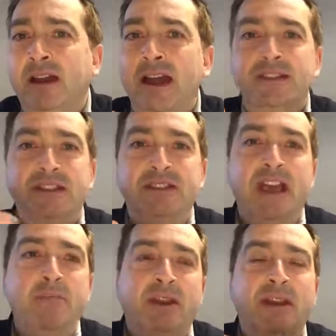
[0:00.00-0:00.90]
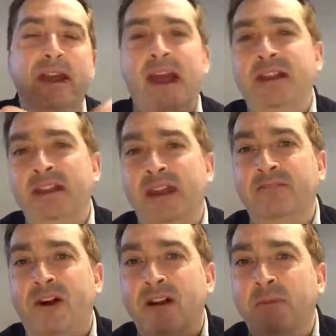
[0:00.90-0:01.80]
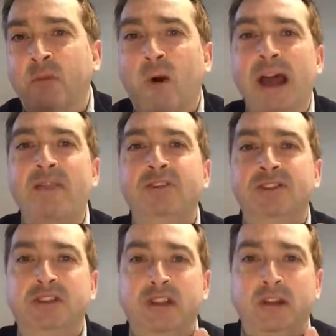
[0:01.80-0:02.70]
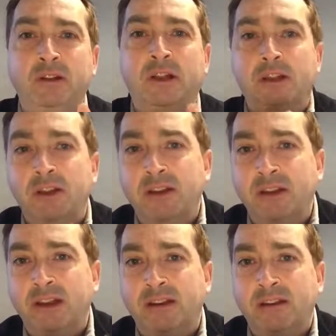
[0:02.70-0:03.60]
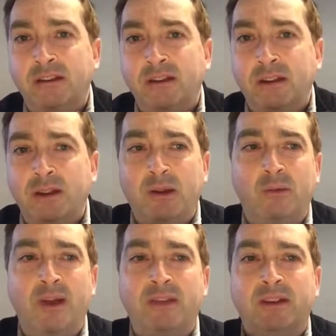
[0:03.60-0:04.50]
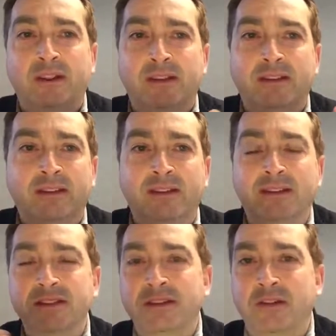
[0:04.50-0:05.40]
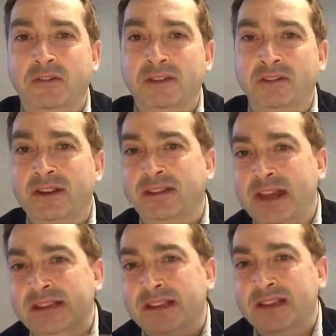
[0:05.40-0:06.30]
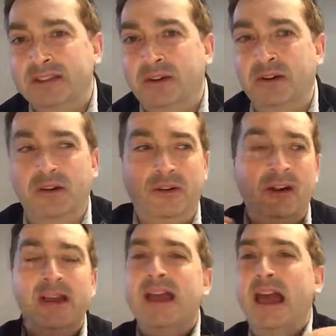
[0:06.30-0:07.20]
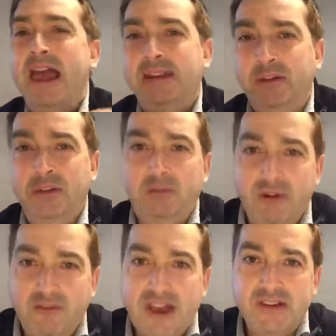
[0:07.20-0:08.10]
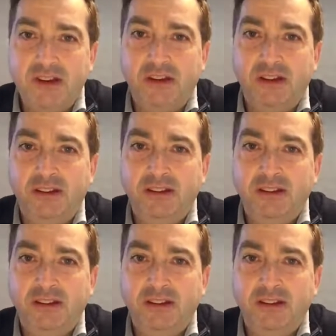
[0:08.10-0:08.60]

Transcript: It's the same in any environment, whatever skill you're learning, whether it's a doctor or a dentist or any other profession.